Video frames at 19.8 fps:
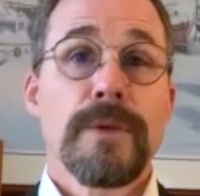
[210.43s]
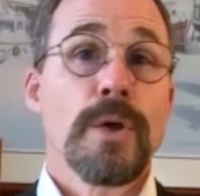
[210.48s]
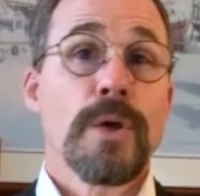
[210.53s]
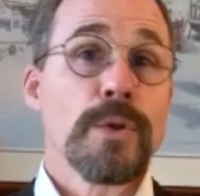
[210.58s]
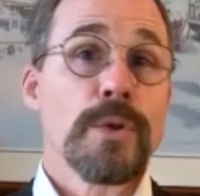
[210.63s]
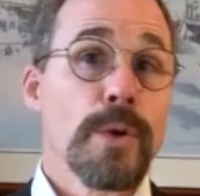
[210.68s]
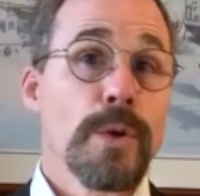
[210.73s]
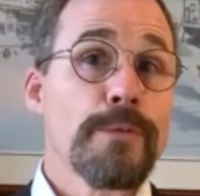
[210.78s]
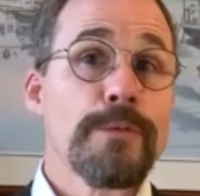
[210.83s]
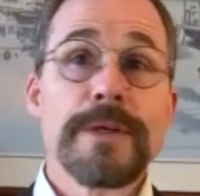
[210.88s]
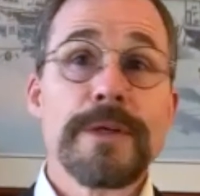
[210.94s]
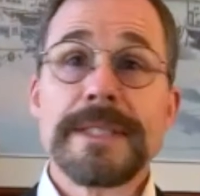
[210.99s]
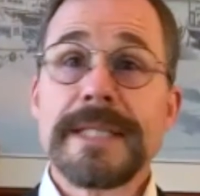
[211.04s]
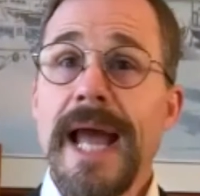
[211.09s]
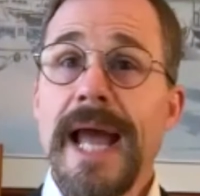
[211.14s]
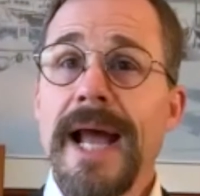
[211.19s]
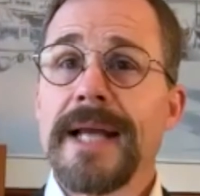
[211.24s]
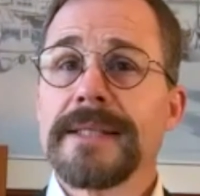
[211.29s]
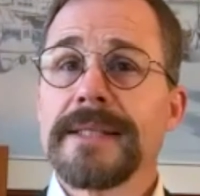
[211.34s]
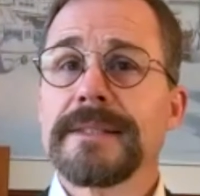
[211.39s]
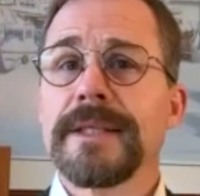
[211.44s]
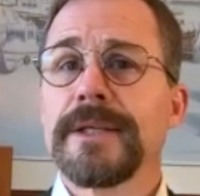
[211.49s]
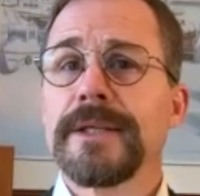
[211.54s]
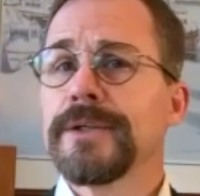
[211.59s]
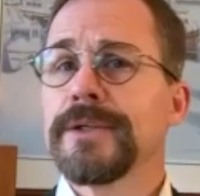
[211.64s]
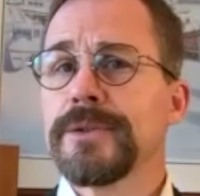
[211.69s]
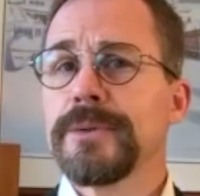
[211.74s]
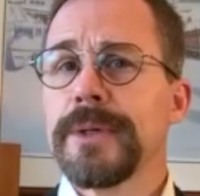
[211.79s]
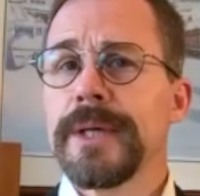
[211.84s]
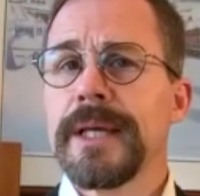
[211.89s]
Look for a task that you're
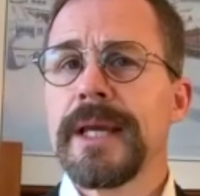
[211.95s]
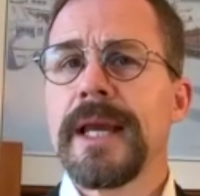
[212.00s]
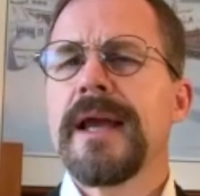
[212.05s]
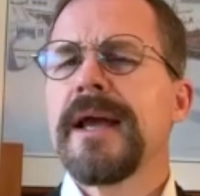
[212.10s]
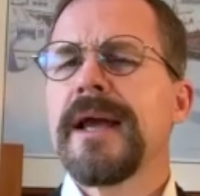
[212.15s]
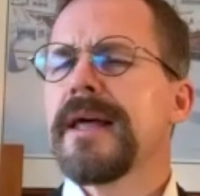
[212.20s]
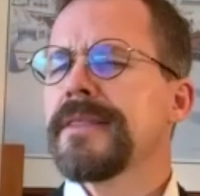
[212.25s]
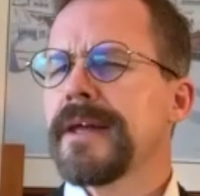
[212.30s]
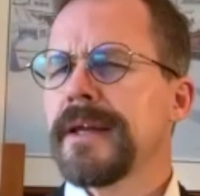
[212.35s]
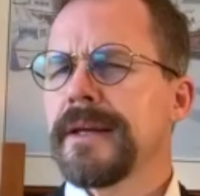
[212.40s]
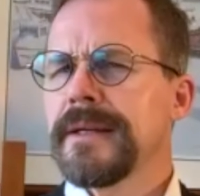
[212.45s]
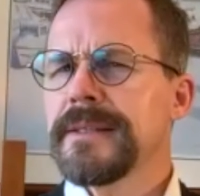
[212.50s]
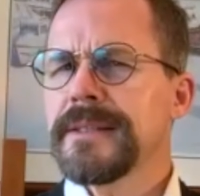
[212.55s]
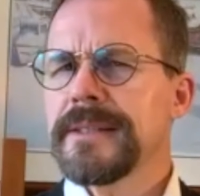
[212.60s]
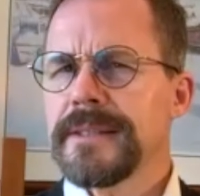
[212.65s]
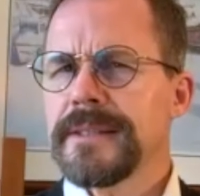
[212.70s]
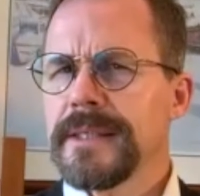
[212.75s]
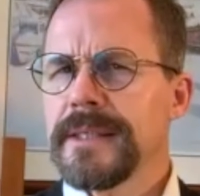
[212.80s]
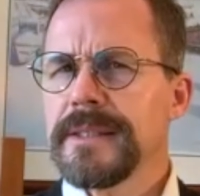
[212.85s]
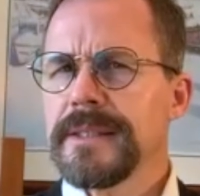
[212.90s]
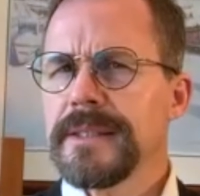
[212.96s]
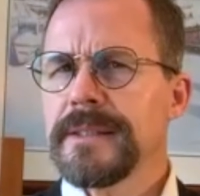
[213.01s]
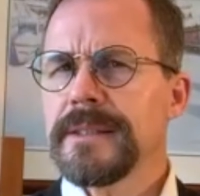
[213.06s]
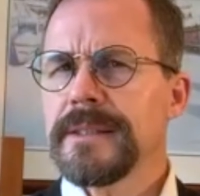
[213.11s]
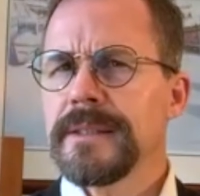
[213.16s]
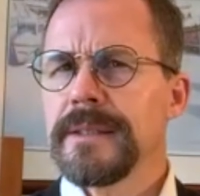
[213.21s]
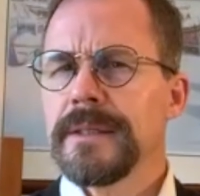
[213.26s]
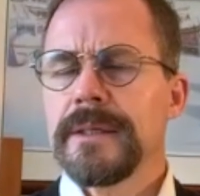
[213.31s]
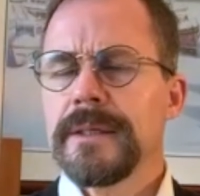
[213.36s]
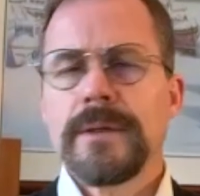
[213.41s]
doing that an assistant
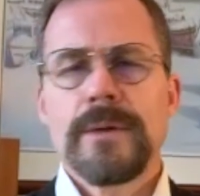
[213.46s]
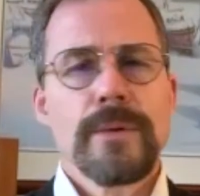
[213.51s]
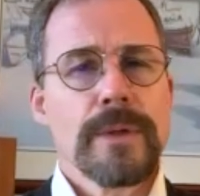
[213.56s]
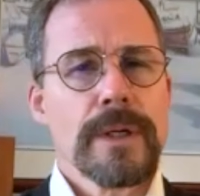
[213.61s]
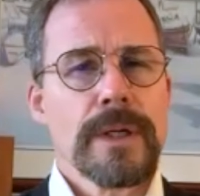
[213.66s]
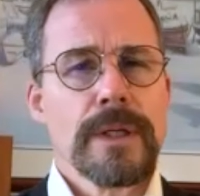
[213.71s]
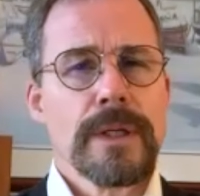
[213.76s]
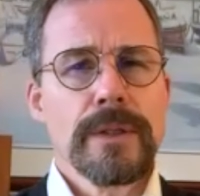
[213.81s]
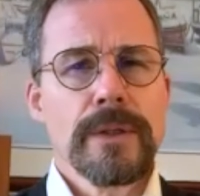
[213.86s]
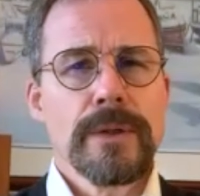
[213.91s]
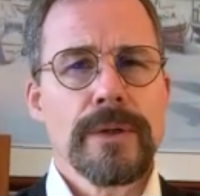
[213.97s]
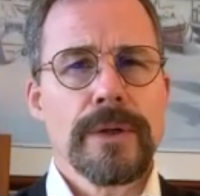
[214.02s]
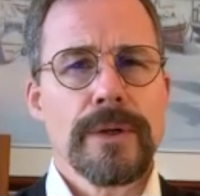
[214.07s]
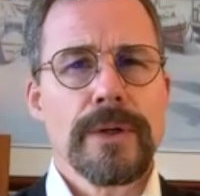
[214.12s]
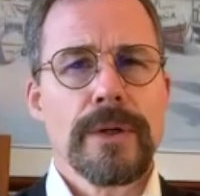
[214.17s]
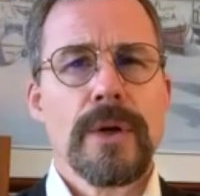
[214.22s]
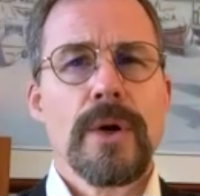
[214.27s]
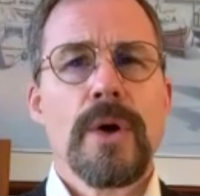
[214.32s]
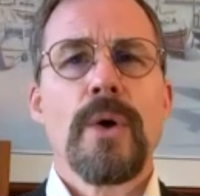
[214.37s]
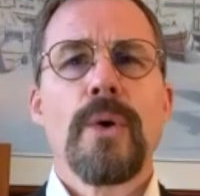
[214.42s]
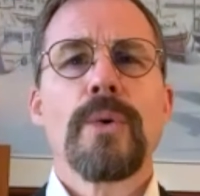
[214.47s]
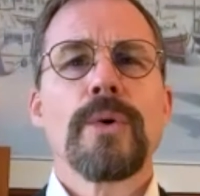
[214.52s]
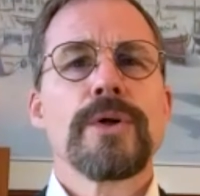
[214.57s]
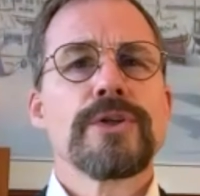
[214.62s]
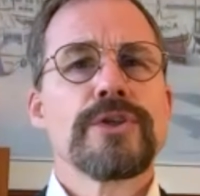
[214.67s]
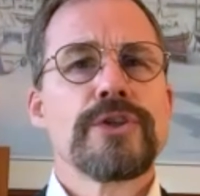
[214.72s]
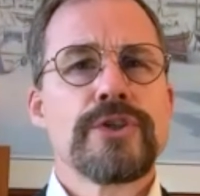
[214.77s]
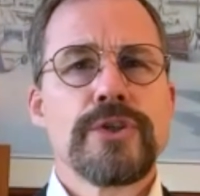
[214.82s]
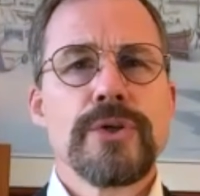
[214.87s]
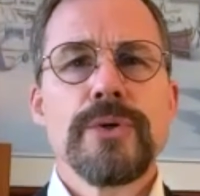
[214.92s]
or a clerk or a
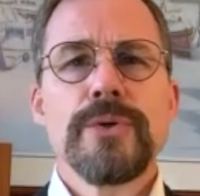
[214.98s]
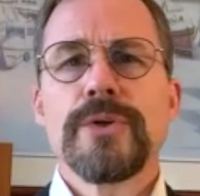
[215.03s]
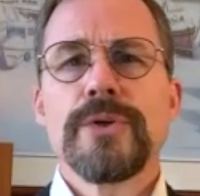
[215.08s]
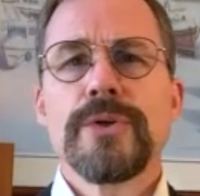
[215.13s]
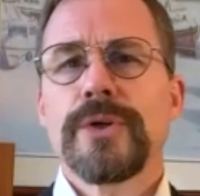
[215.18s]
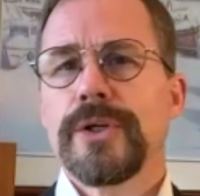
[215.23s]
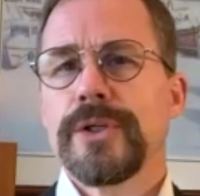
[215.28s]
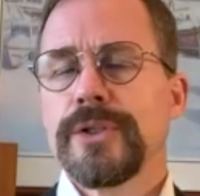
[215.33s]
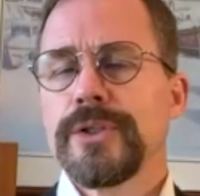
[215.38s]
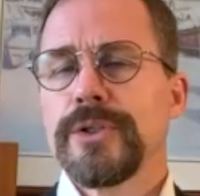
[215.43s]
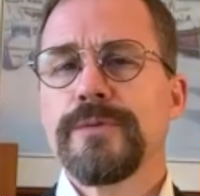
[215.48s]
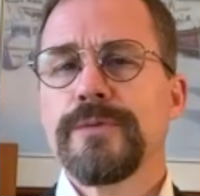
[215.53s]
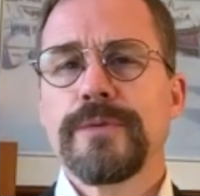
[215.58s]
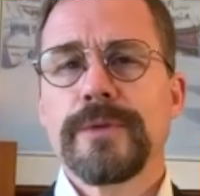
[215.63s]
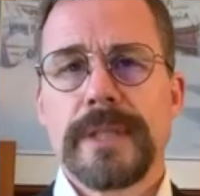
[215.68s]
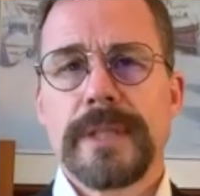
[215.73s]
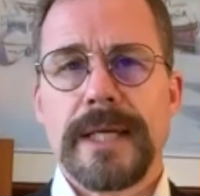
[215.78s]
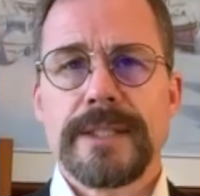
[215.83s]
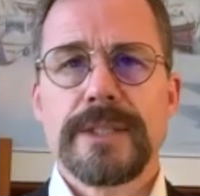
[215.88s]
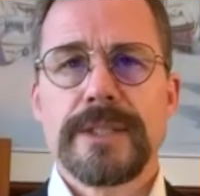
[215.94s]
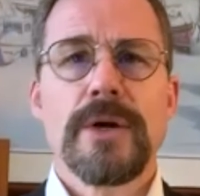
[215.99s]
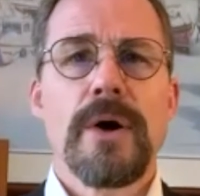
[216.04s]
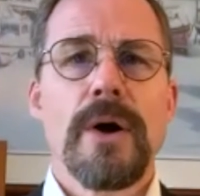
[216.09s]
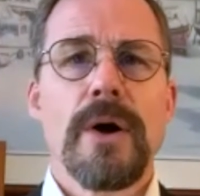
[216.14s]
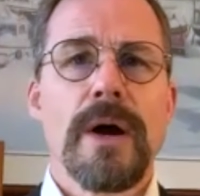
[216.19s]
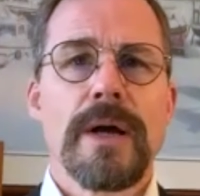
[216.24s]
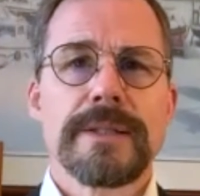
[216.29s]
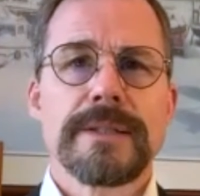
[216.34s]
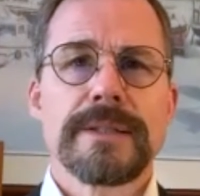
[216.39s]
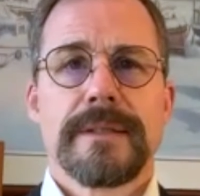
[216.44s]
junior can do for less
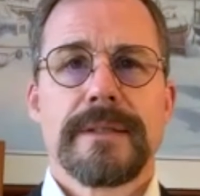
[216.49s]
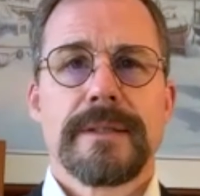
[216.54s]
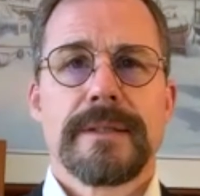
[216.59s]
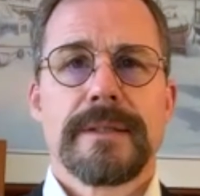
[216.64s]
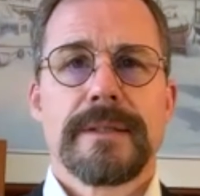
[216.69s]
cost.